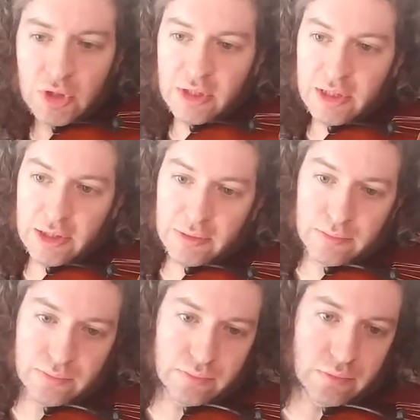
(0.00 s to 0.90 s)

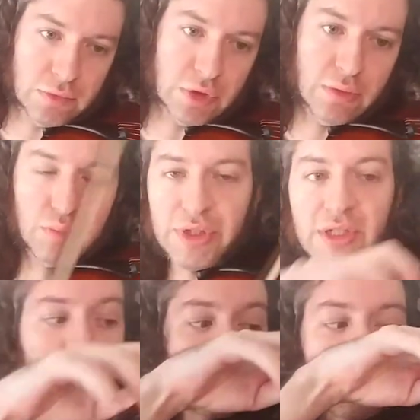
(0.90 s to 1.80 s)
um,
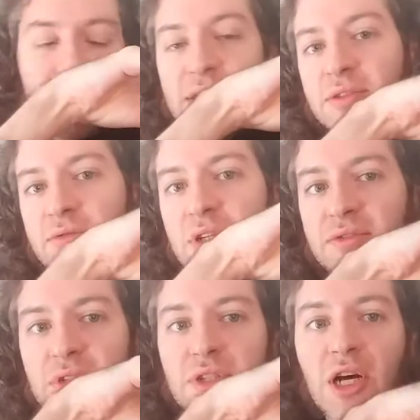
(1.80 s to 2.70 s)
playing really aggressive
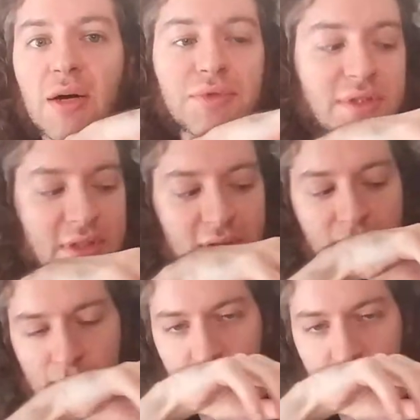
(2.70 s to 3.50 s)
riffs and chops and stuff.